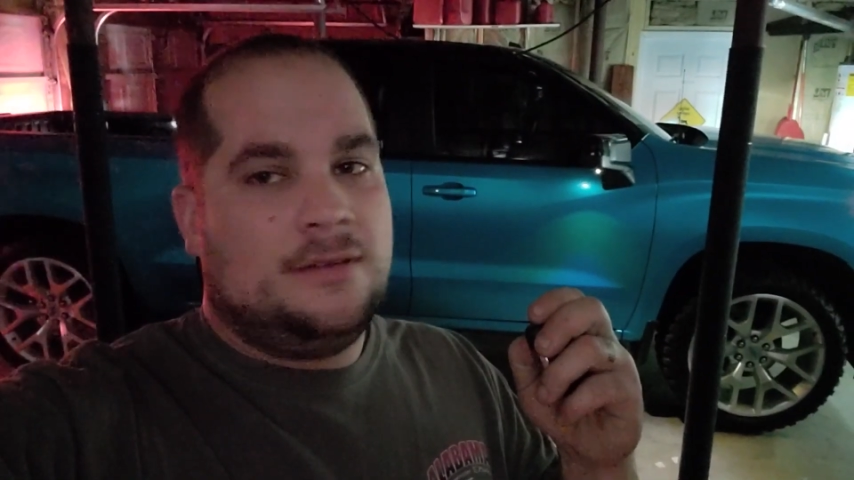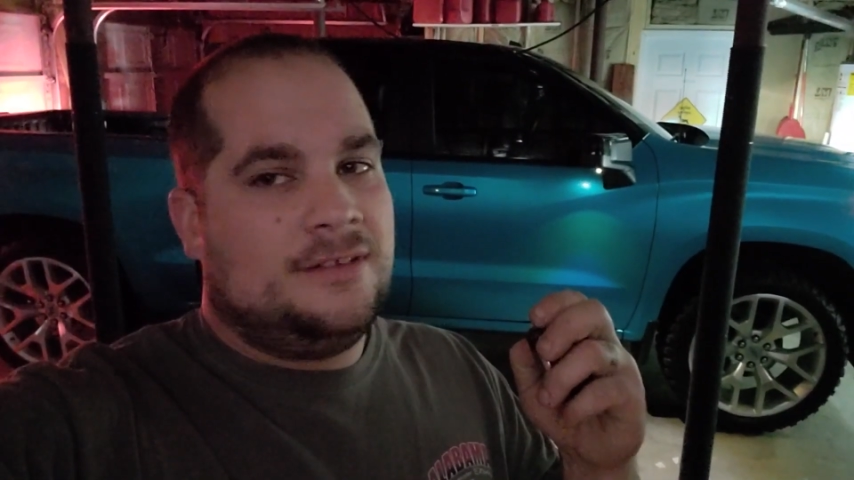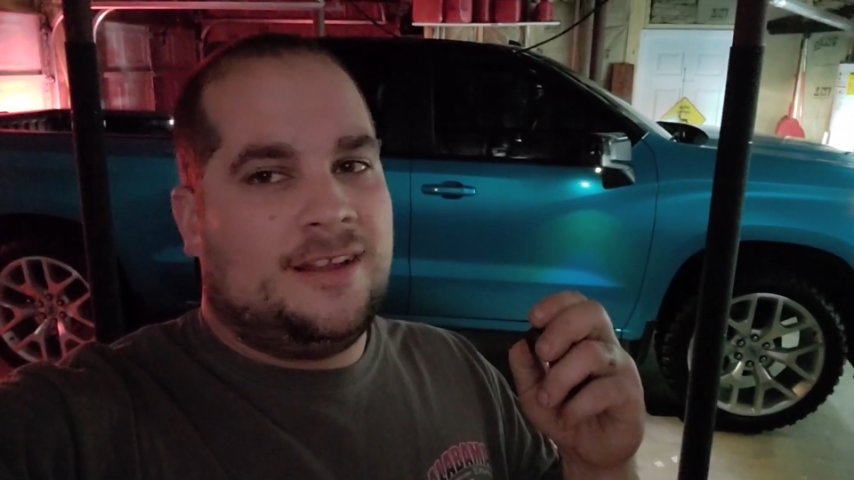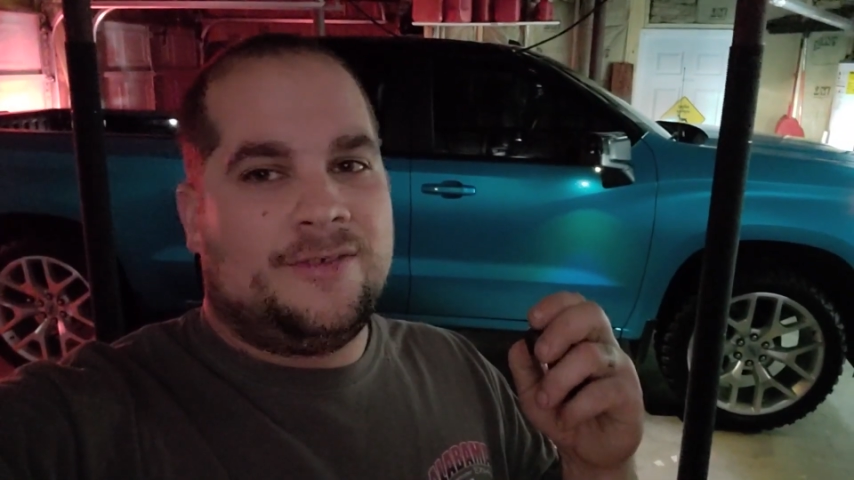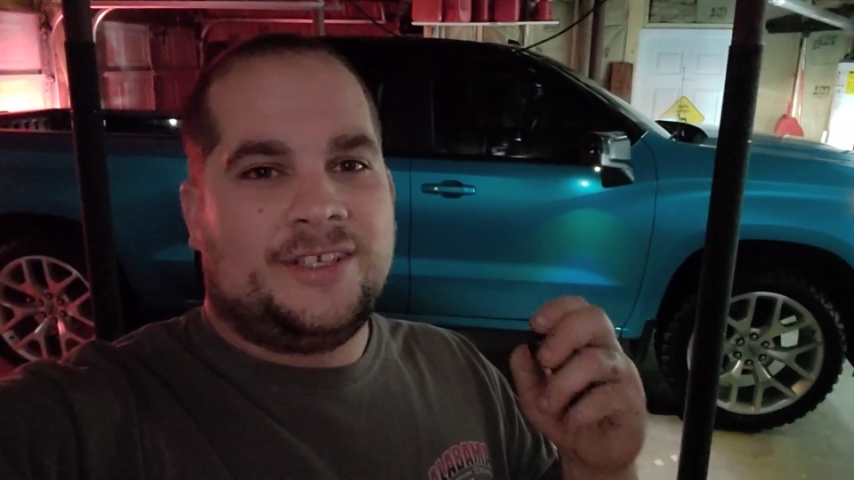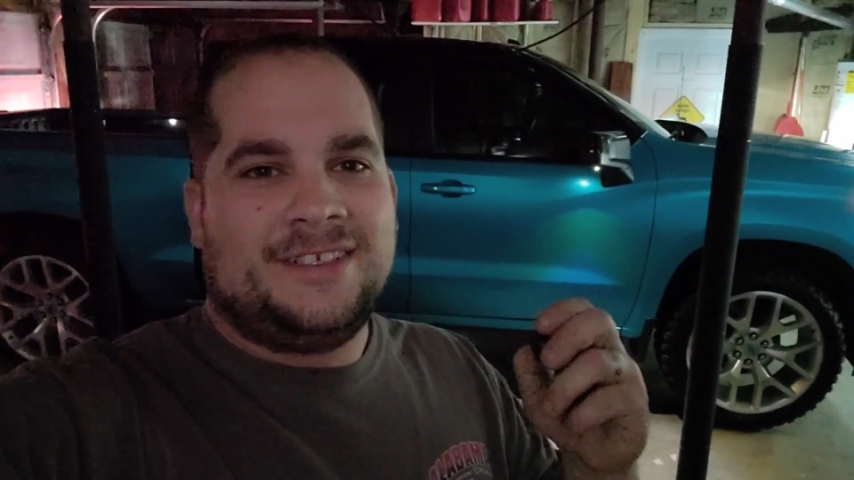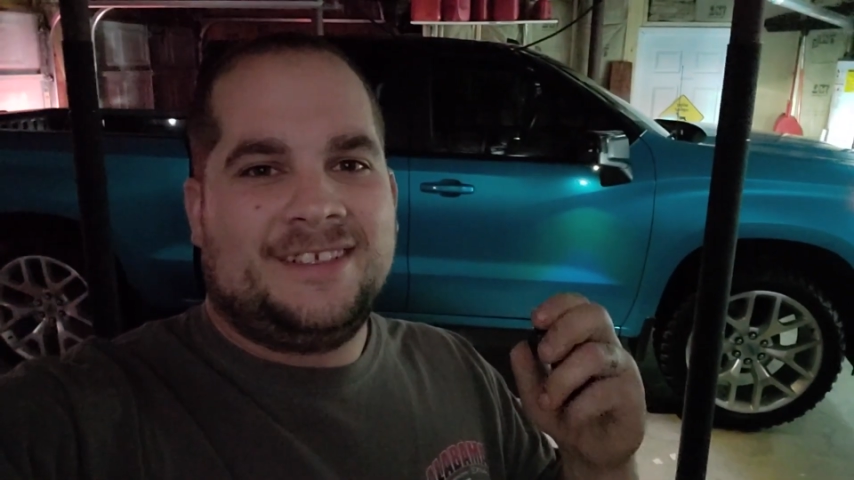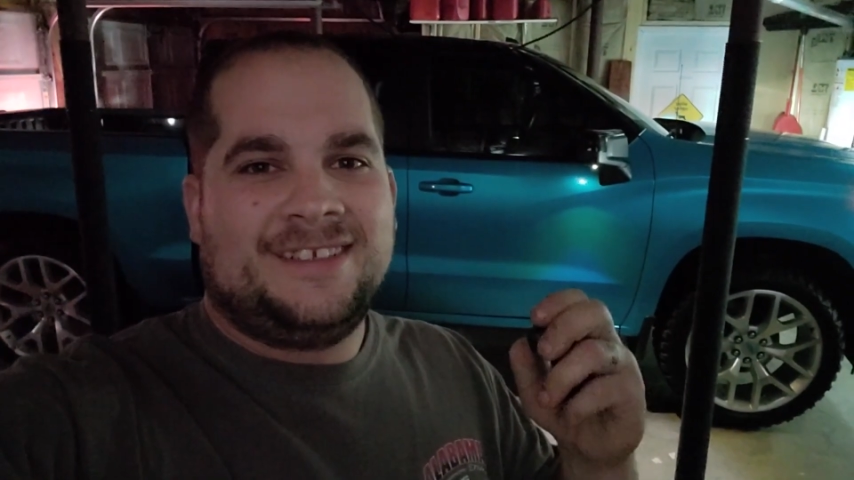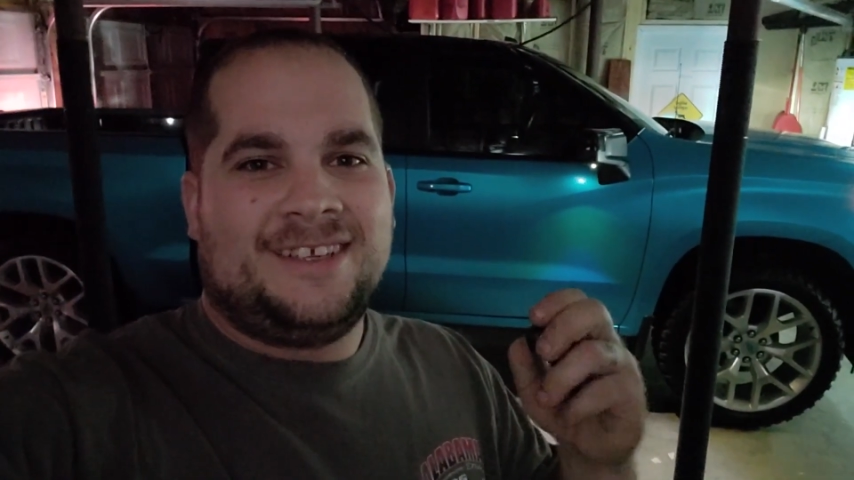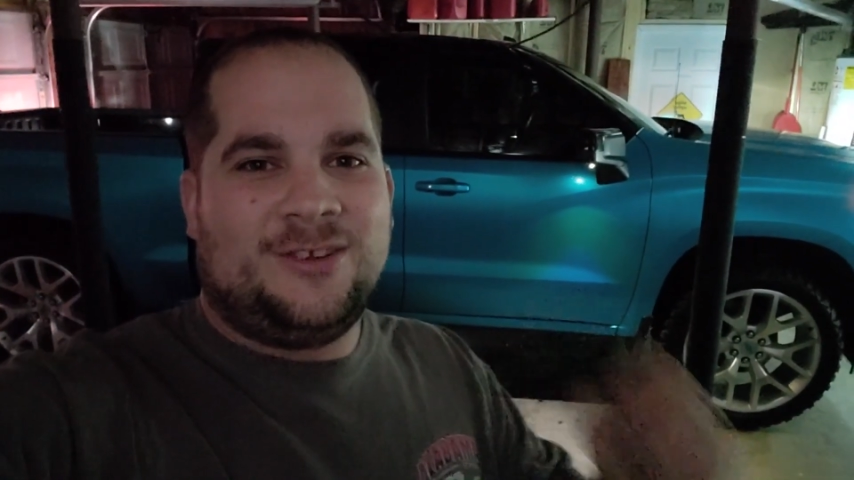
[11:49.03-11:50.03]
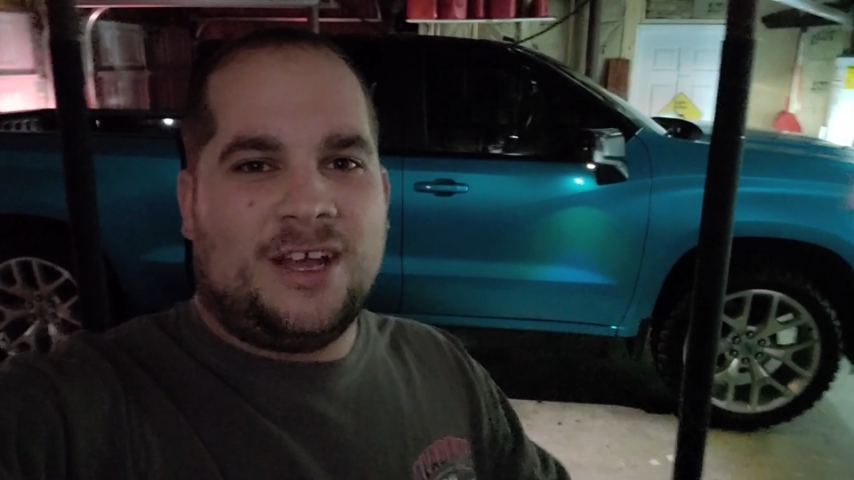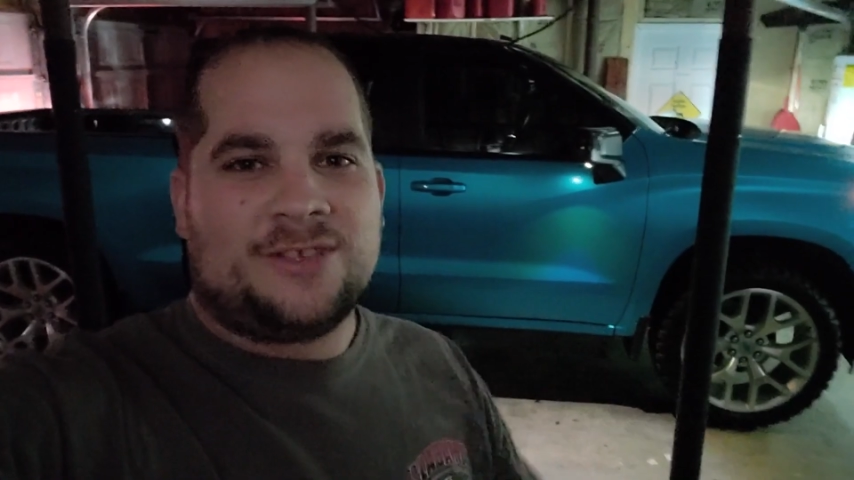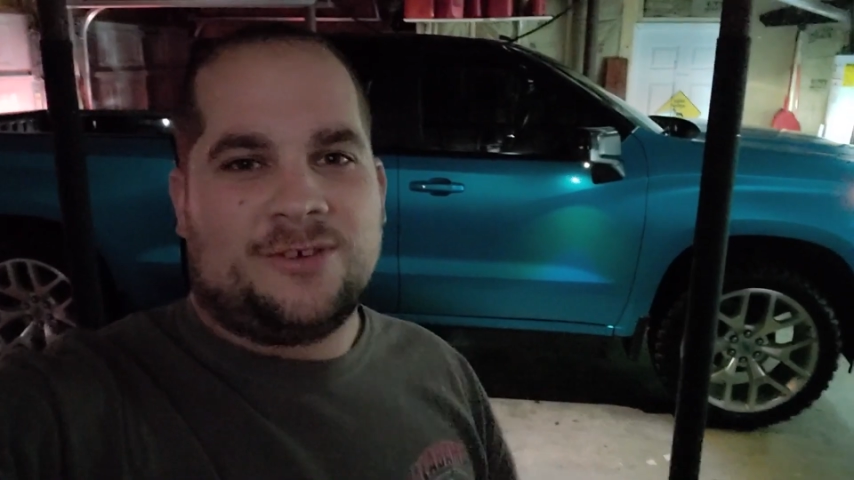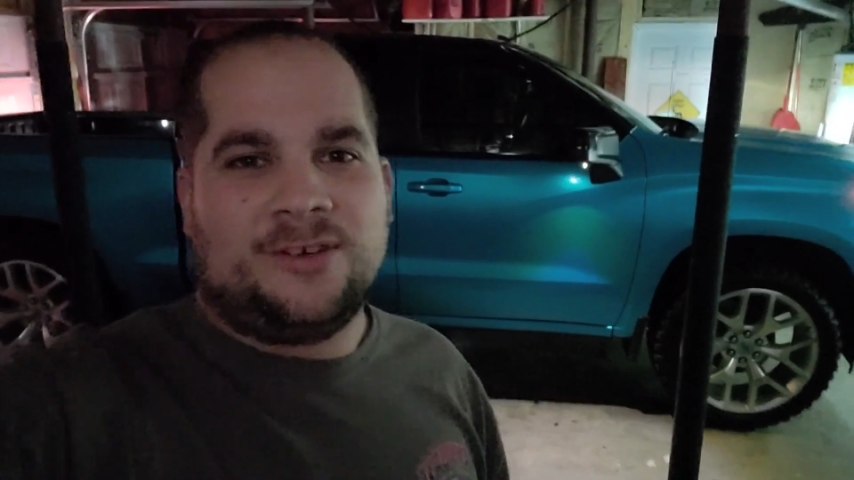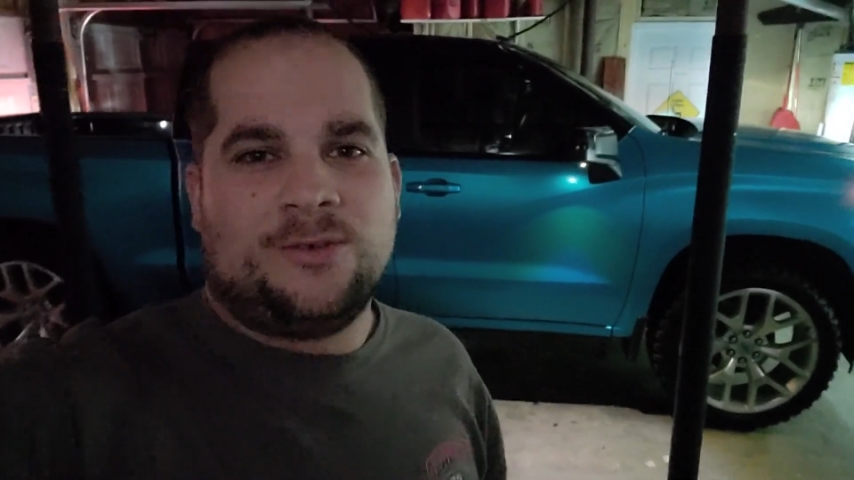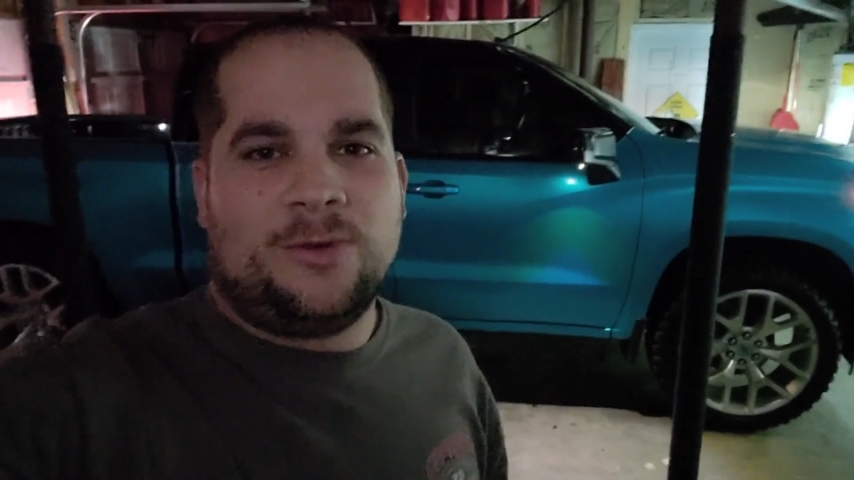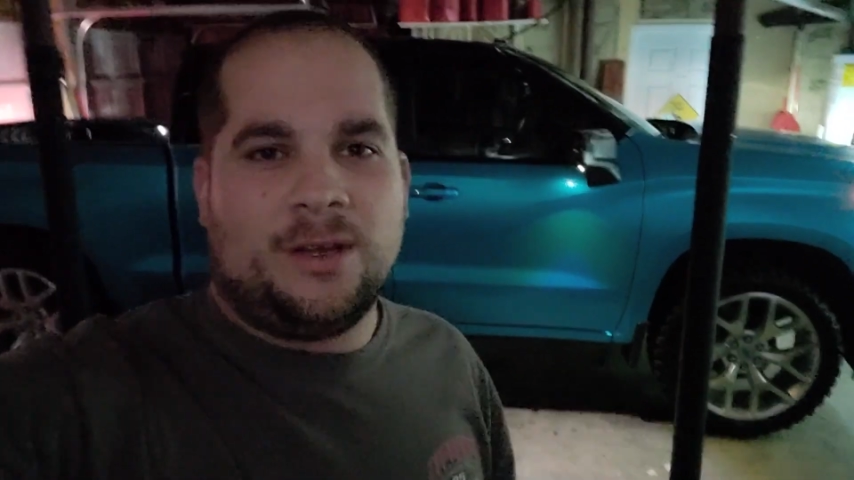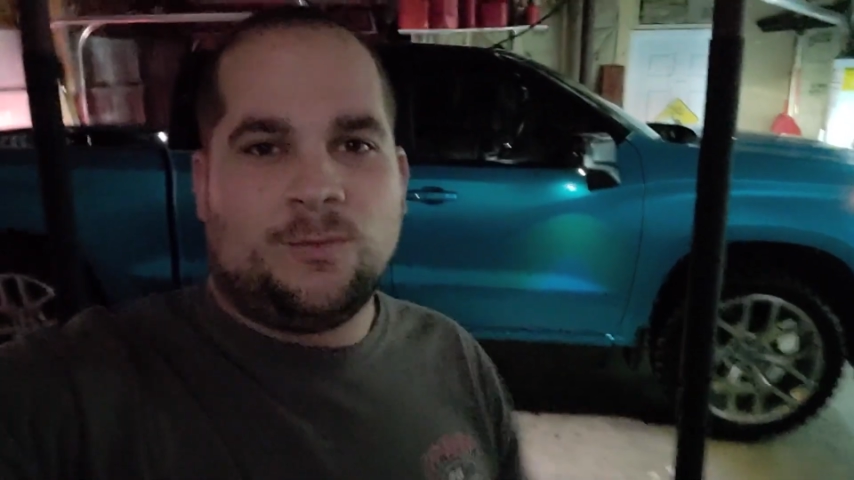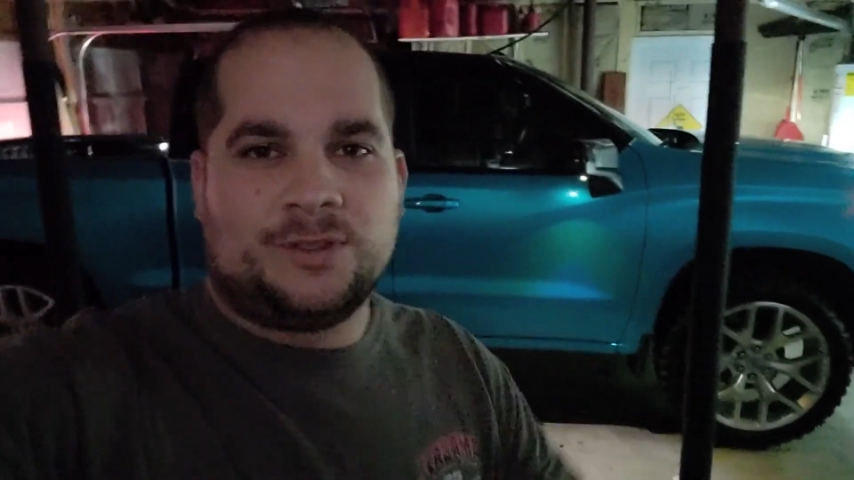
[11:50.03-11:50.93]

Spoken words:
Love it. And you guys are entered to win.